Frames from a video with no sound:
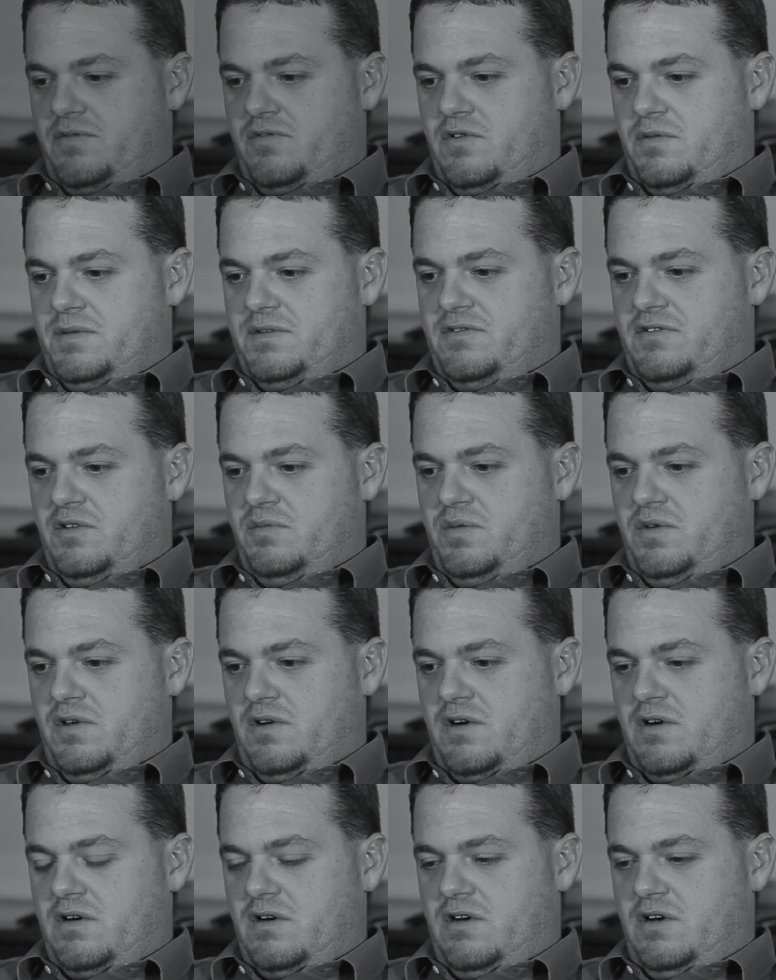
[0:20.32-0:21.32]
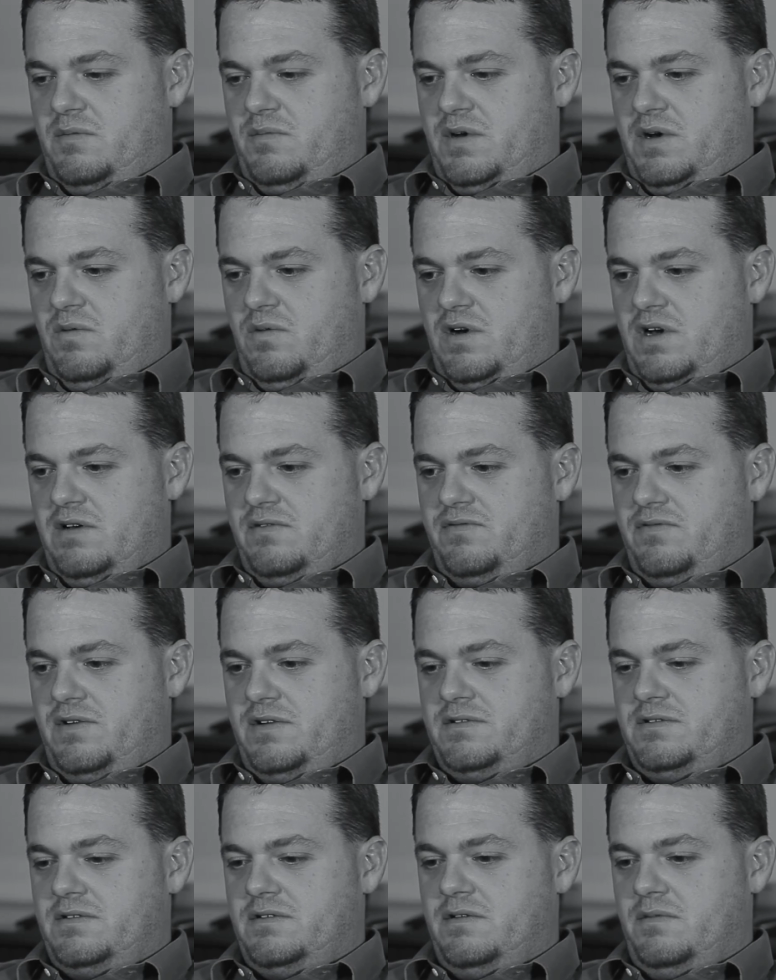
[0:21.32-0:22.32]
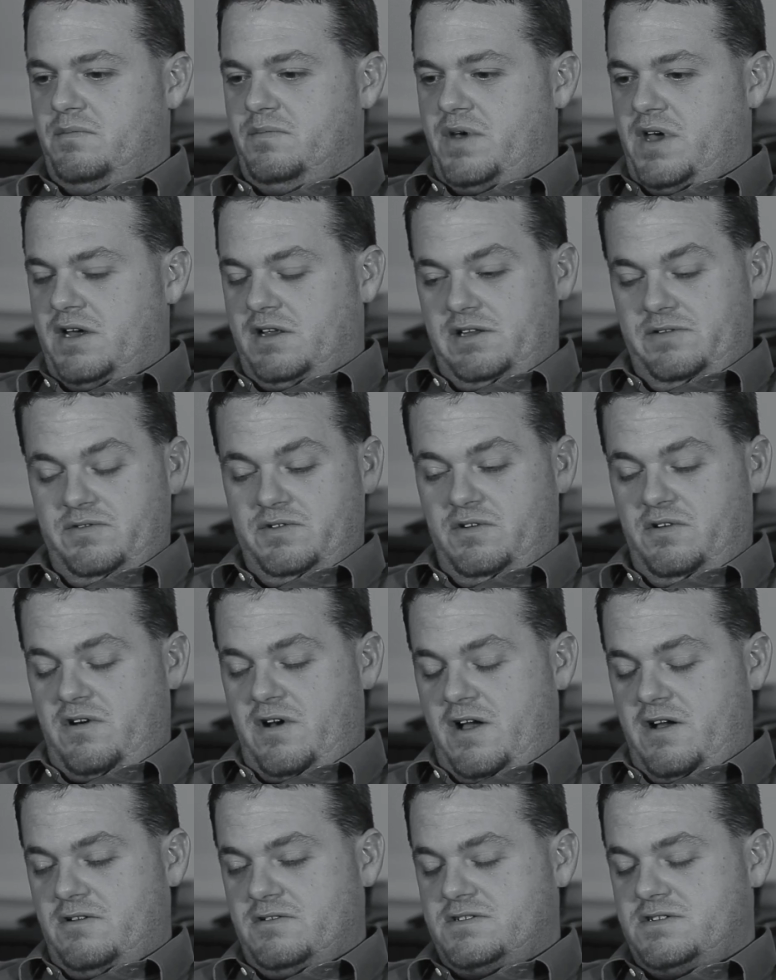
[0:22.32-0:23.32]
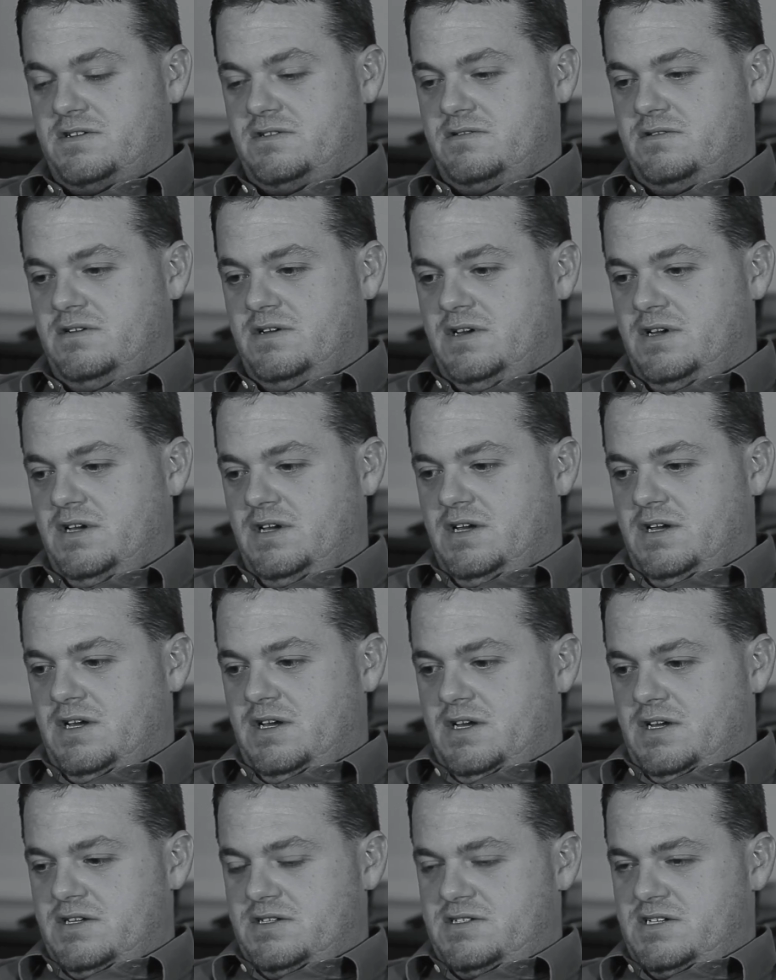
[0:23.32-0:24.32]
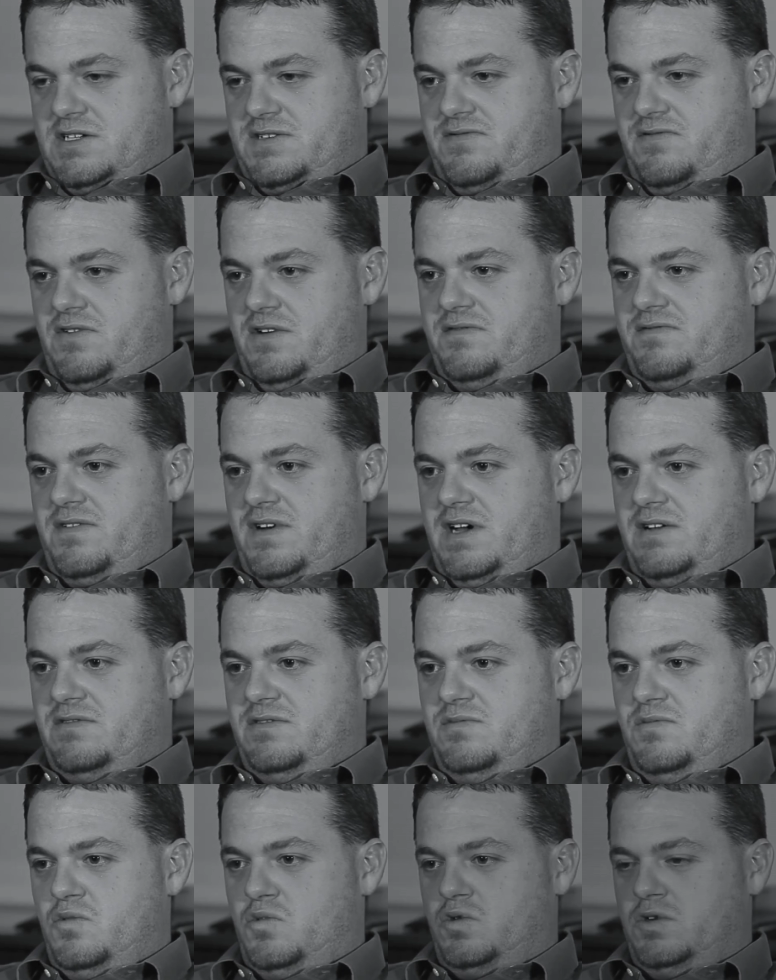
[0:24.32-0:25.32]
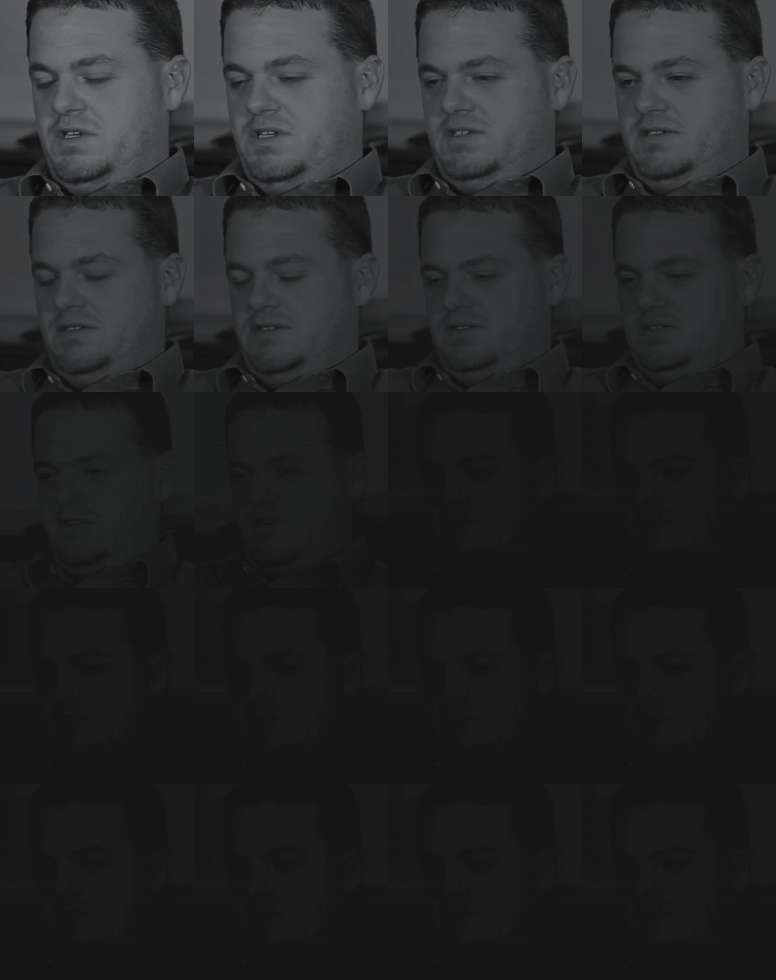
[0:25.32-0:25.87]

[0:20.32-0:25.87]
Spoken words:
performing CPR on my wife on the back living room couch at 6:45 in the morning.